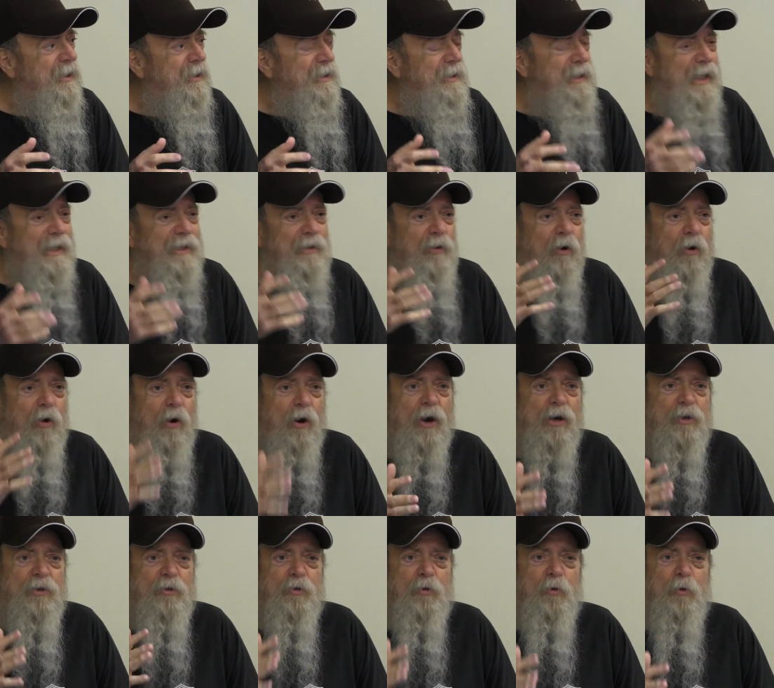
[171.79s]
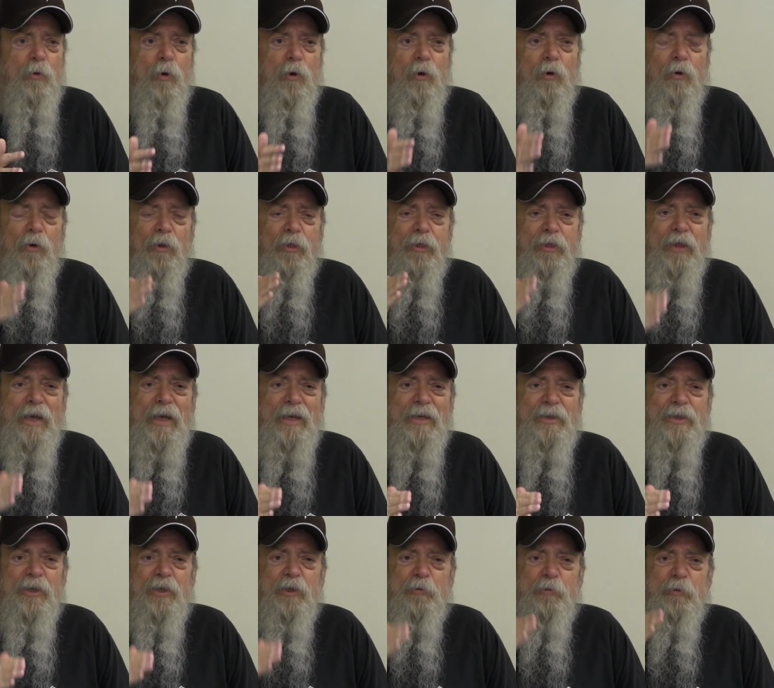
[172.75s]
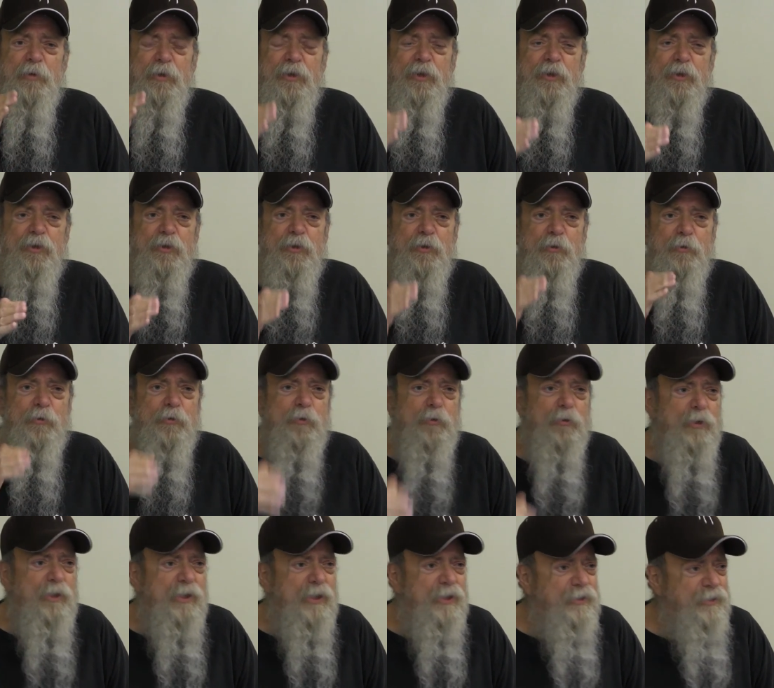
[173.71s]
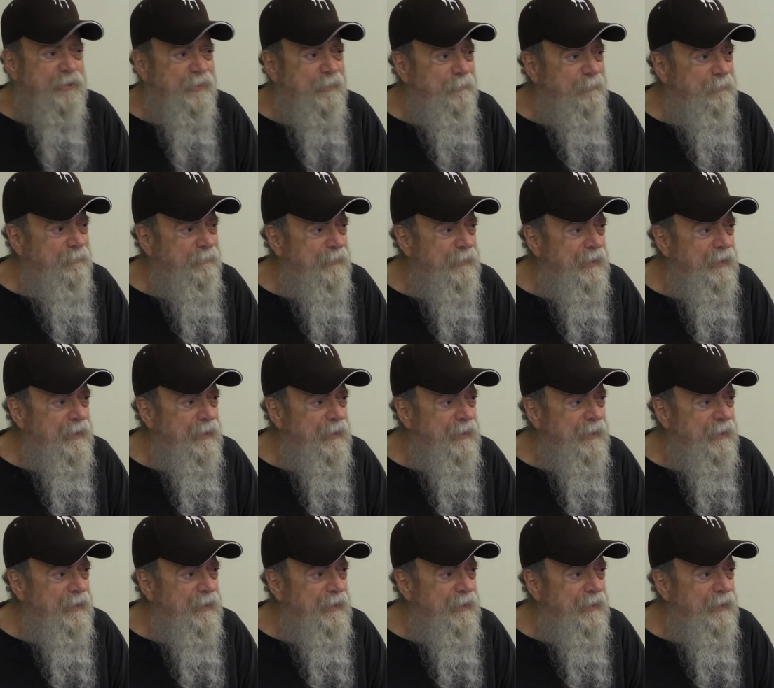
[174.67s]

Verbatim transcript: that hardcore, authentic, traditional Judaism,